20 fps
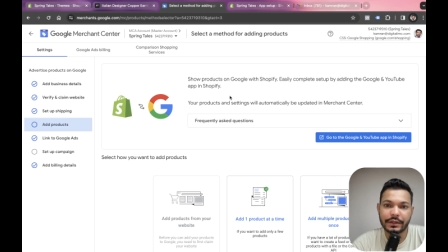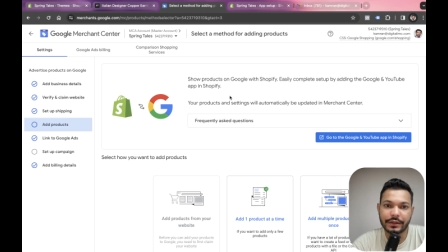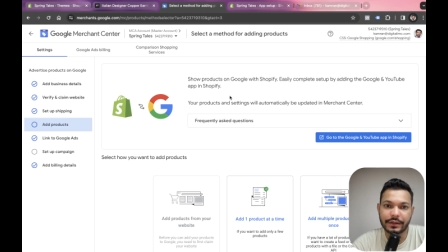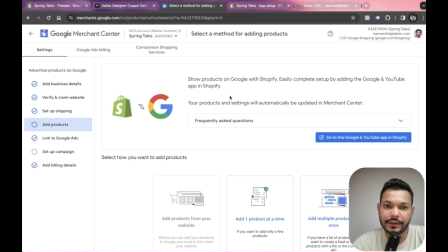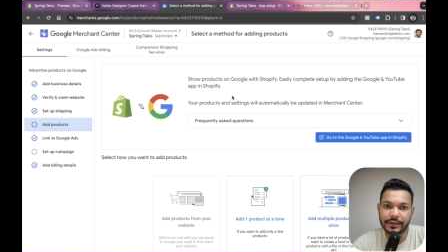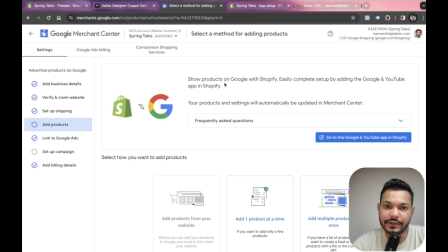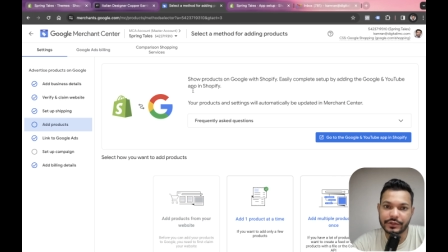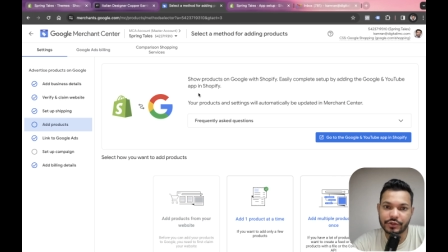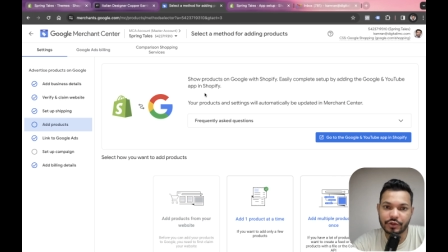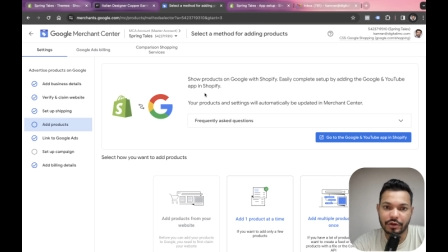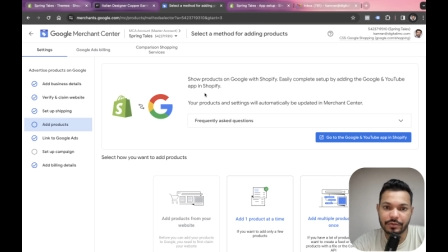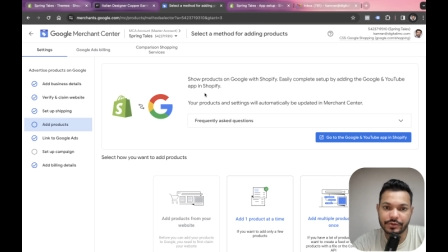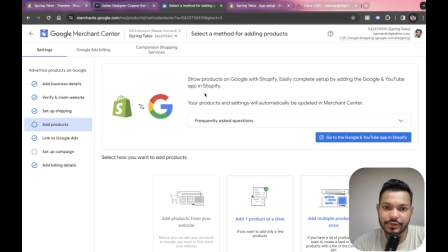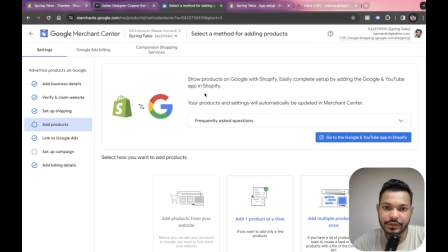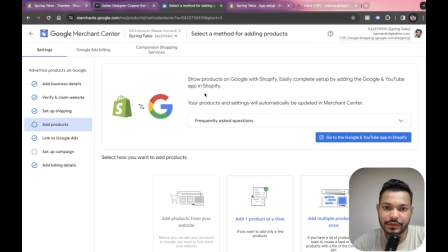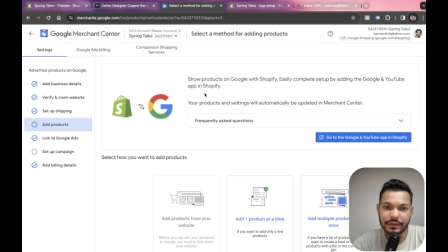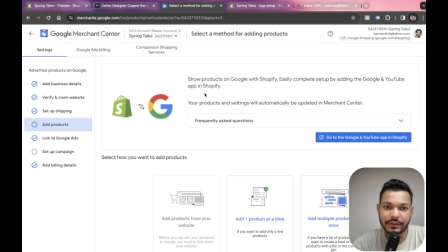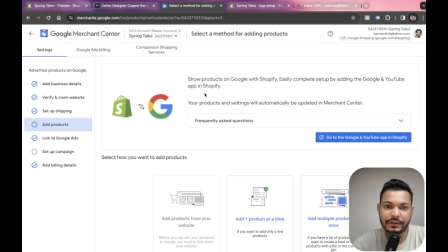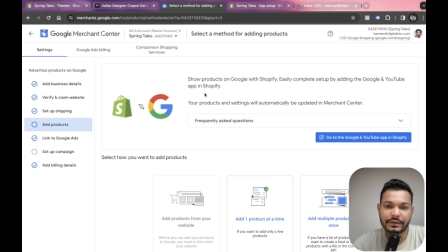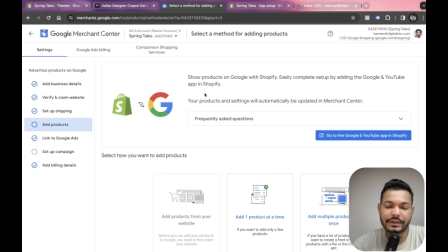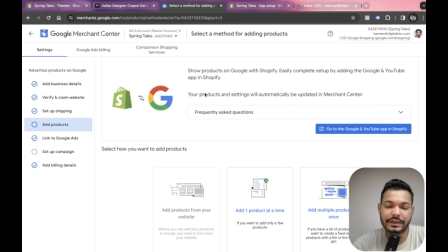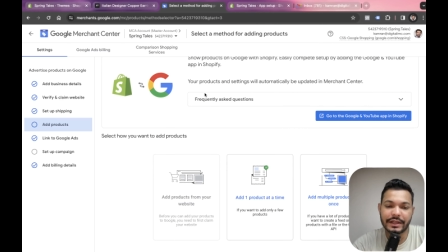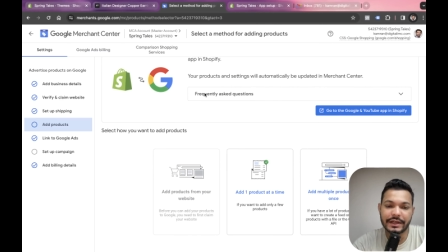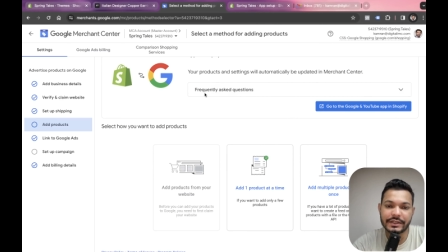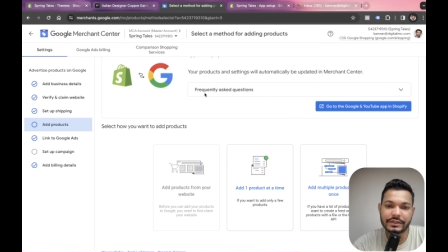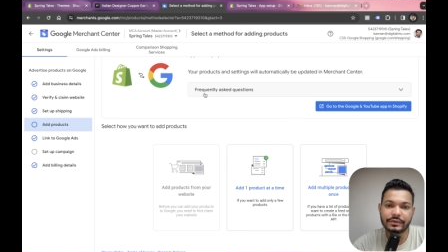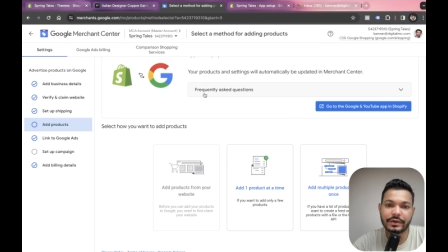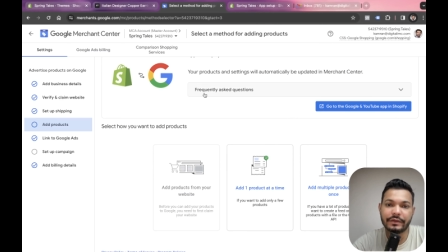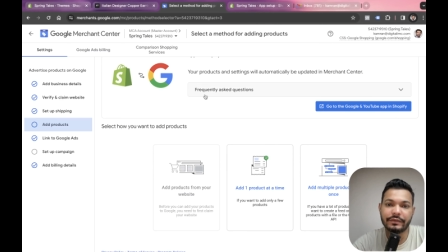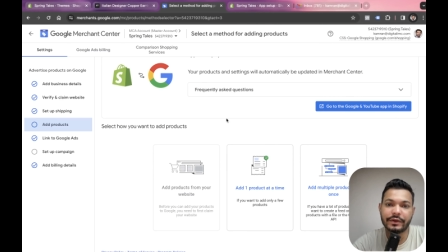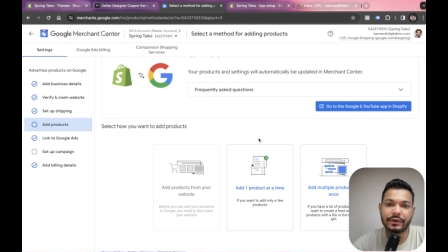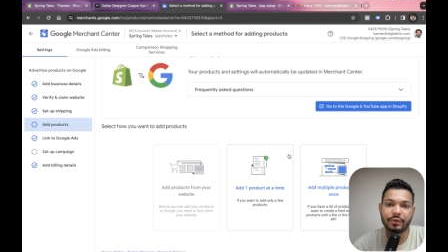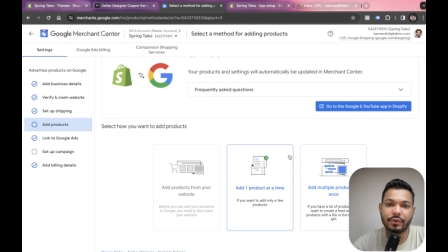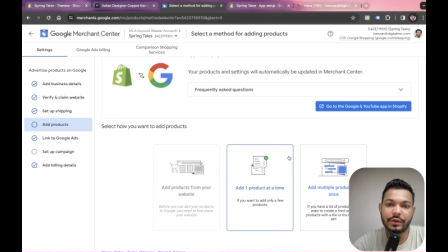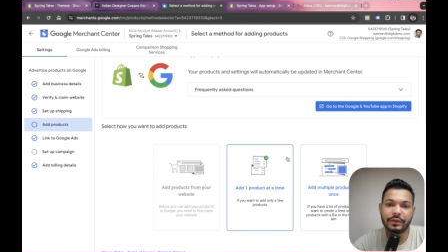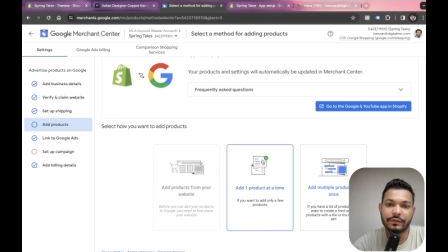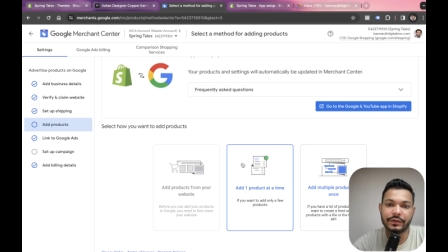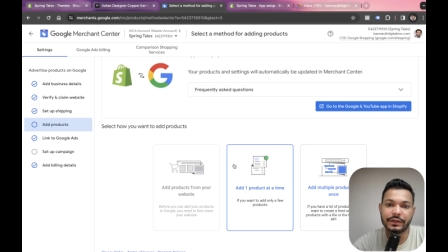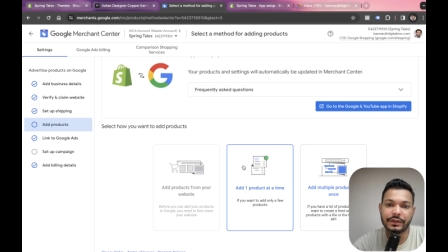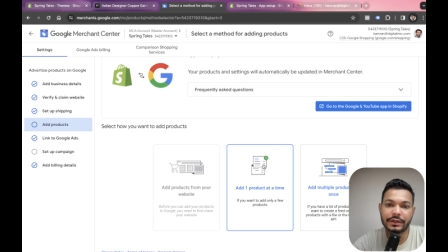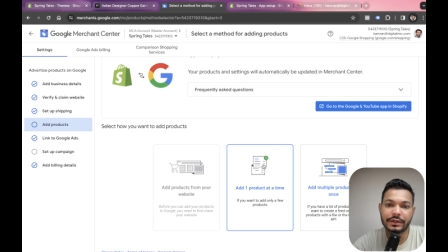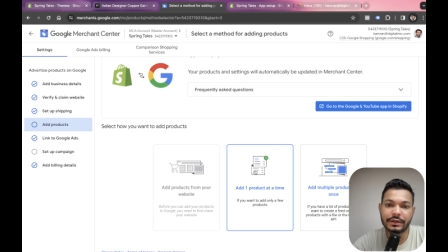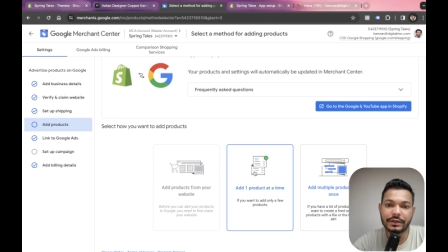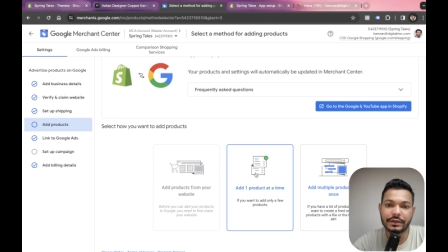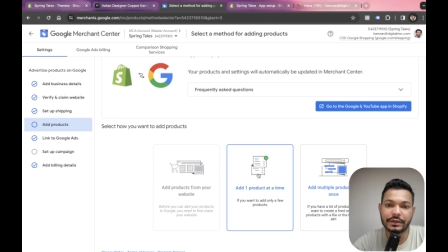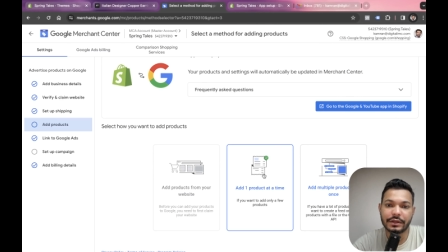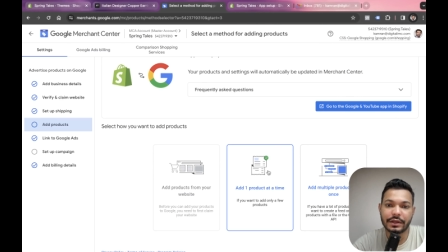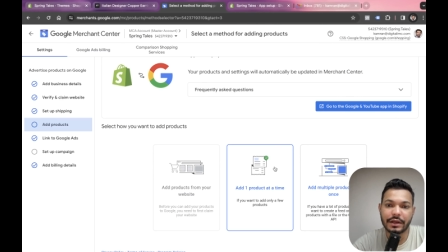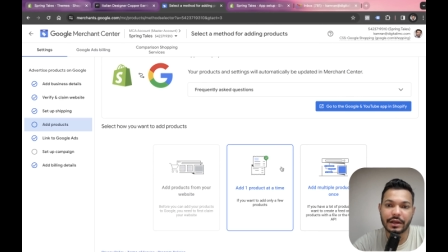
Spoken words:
this option. That's why we're going with the